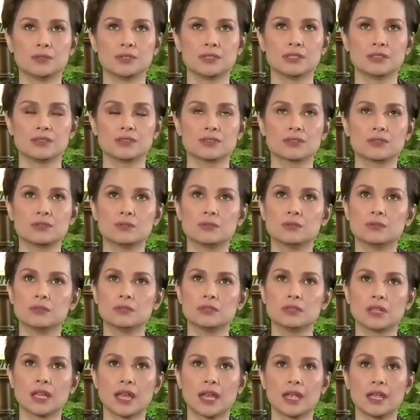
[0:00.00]
in
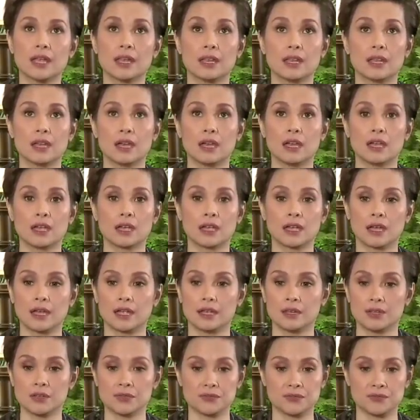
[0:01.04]
school, and I
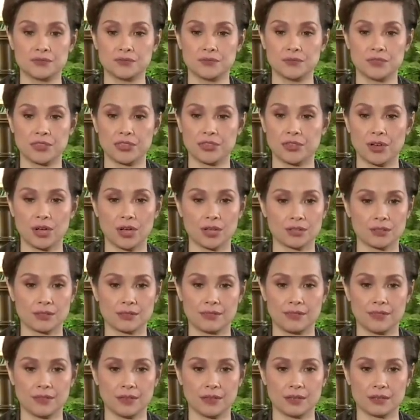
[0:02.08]
kind of
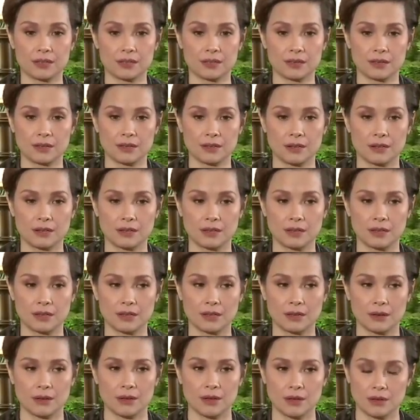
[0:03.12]
thought that,
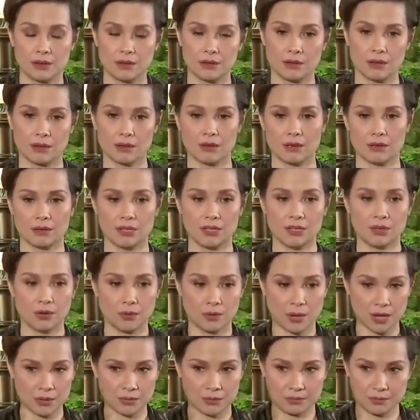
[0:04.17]
you
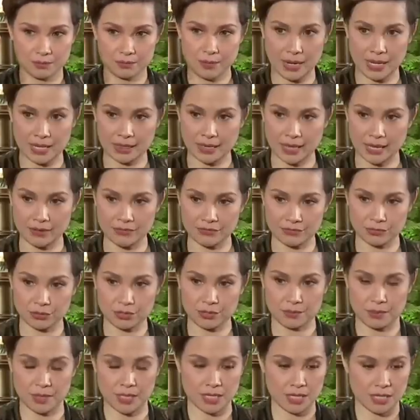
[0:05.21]
know, my life
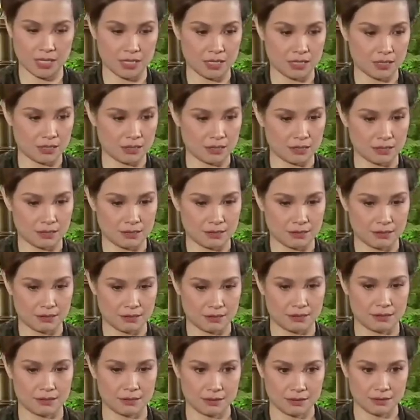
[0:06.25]
would be
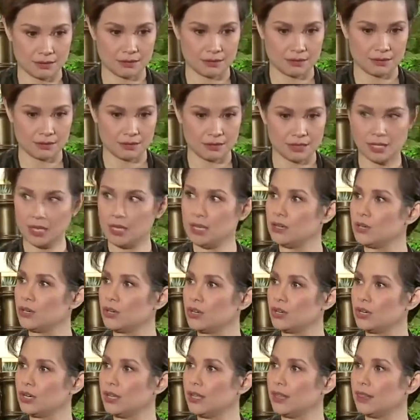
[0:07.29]

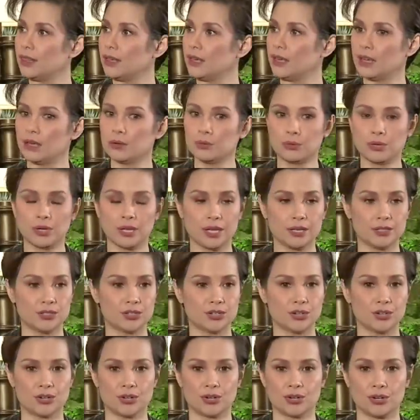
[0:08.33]
here, and that I would
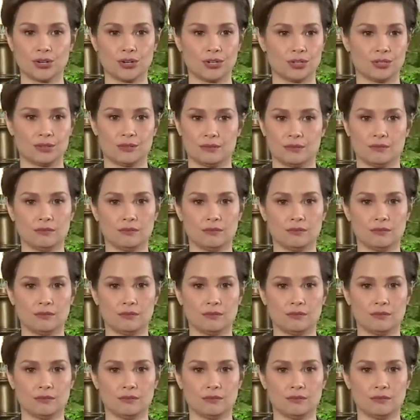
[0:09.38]
enter,